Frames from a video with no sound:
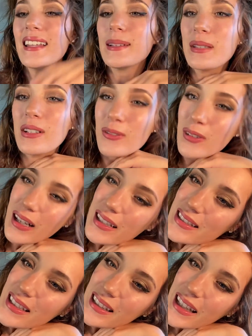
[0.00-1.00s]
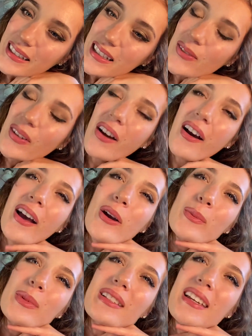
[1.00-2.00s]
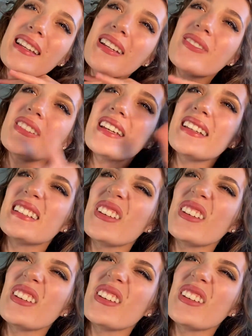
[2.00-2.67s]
me know if you guys did like this video. I hope you did. If you did, give